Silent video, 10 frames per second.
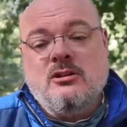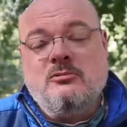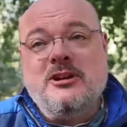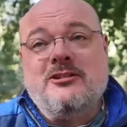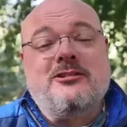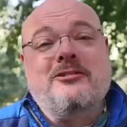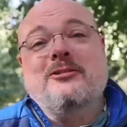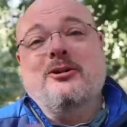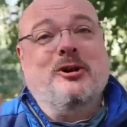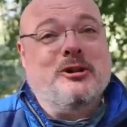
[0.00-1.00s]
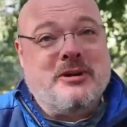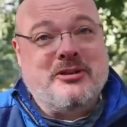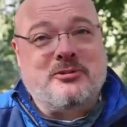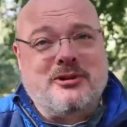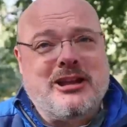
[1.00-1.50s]
We are all about
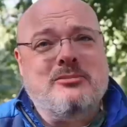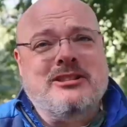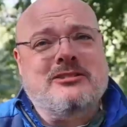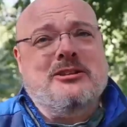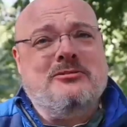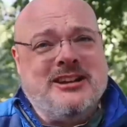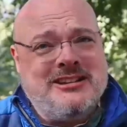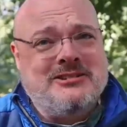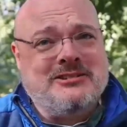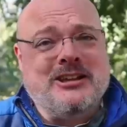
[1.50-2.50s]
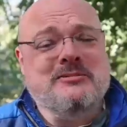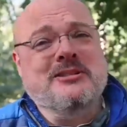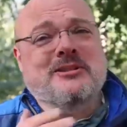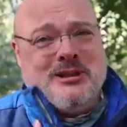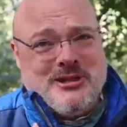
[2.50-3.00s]
the reliability, right? I mean,
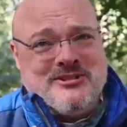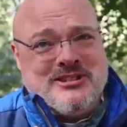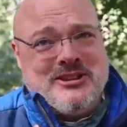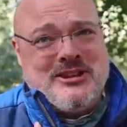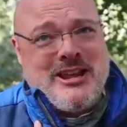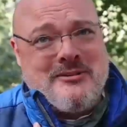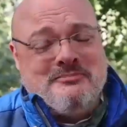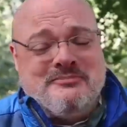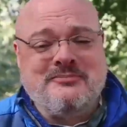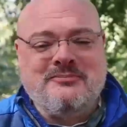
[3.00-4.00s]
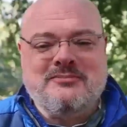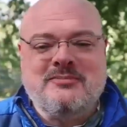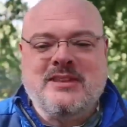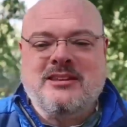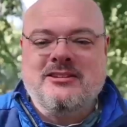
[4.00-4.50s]
the clue is in the name.
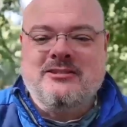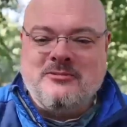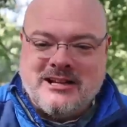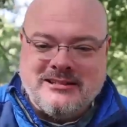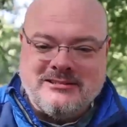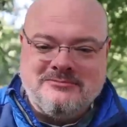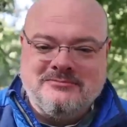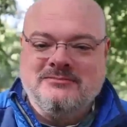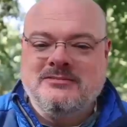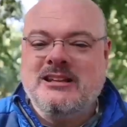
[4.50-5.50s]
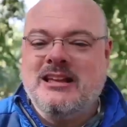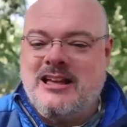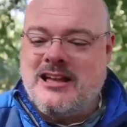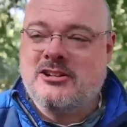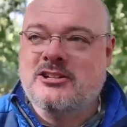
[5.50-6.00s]
Well,
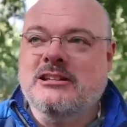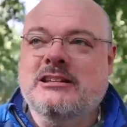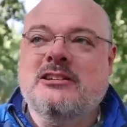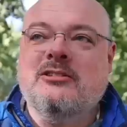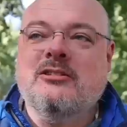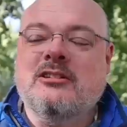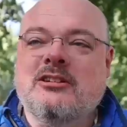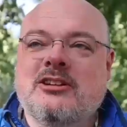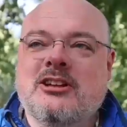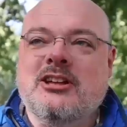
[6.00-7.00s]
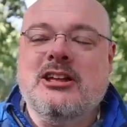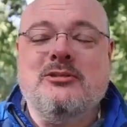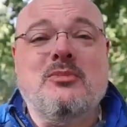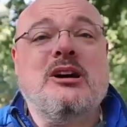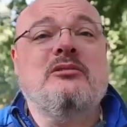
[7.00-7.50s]
actually,
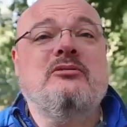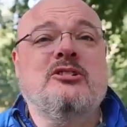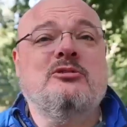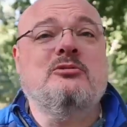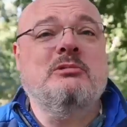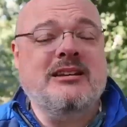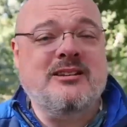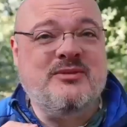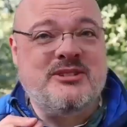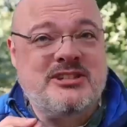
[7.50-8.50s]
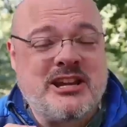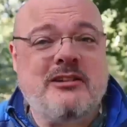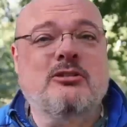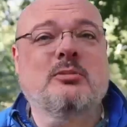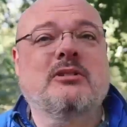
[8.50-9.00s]
in my view, we have a
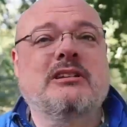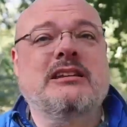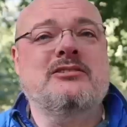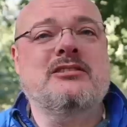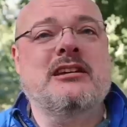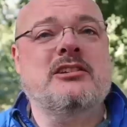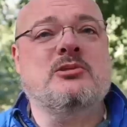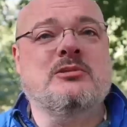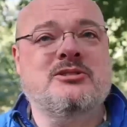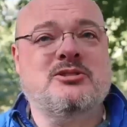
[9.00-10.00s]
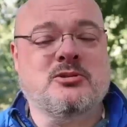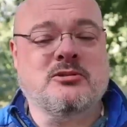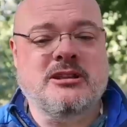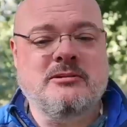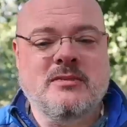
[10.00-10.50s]
terrible intellectual story